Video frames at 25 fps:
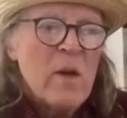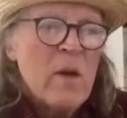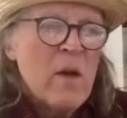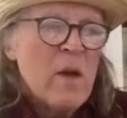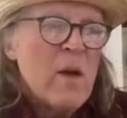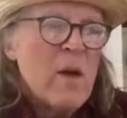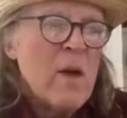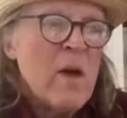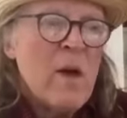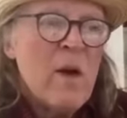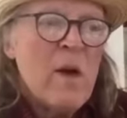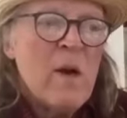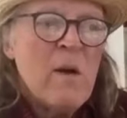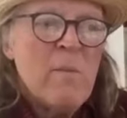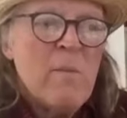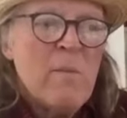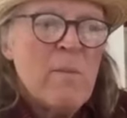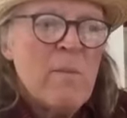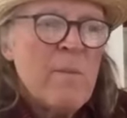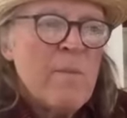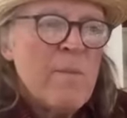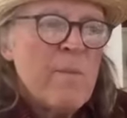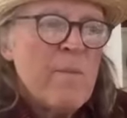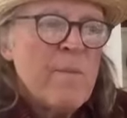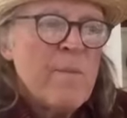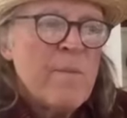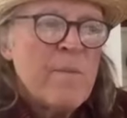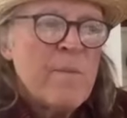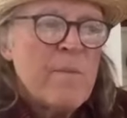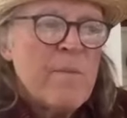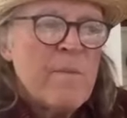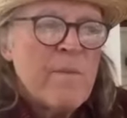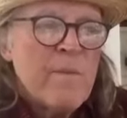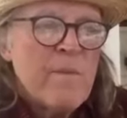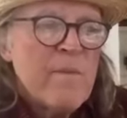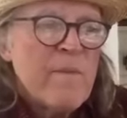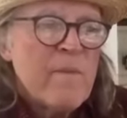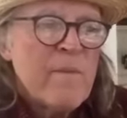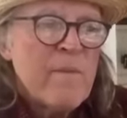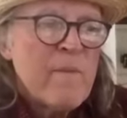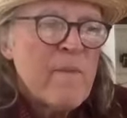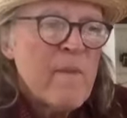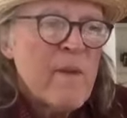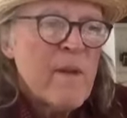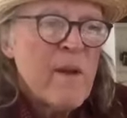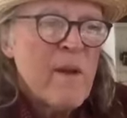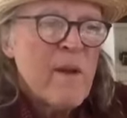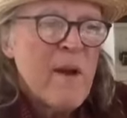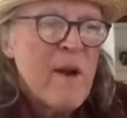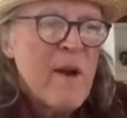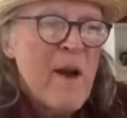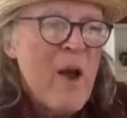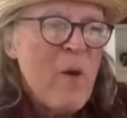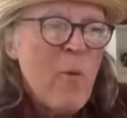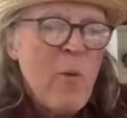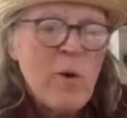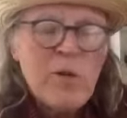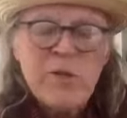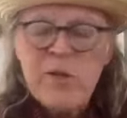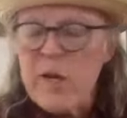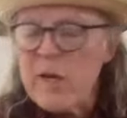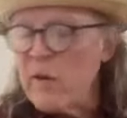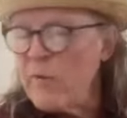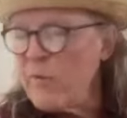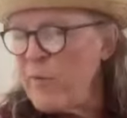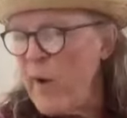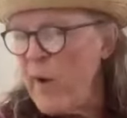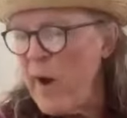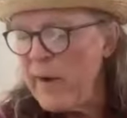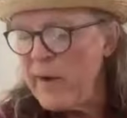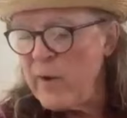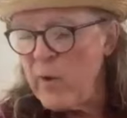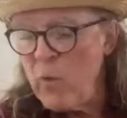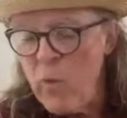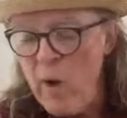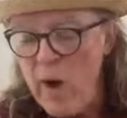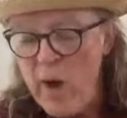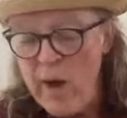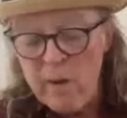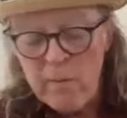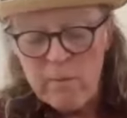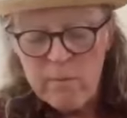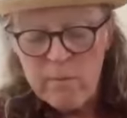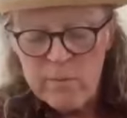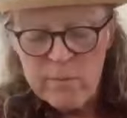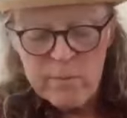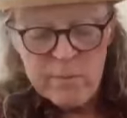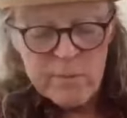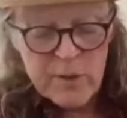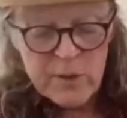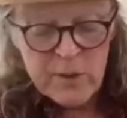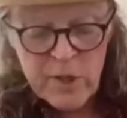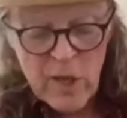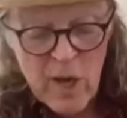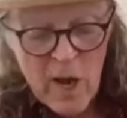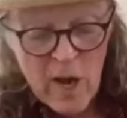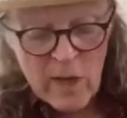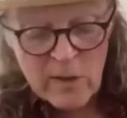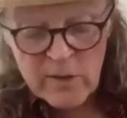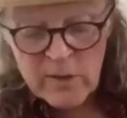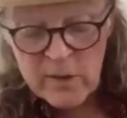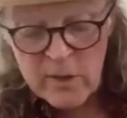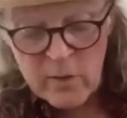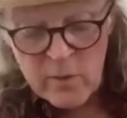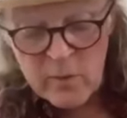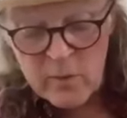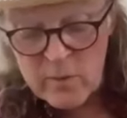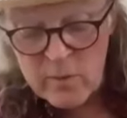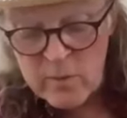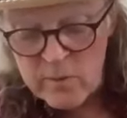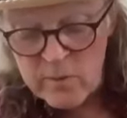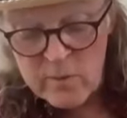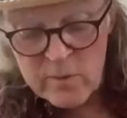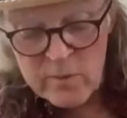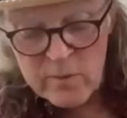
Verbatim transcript: Uh, I wish I could find a way to talk to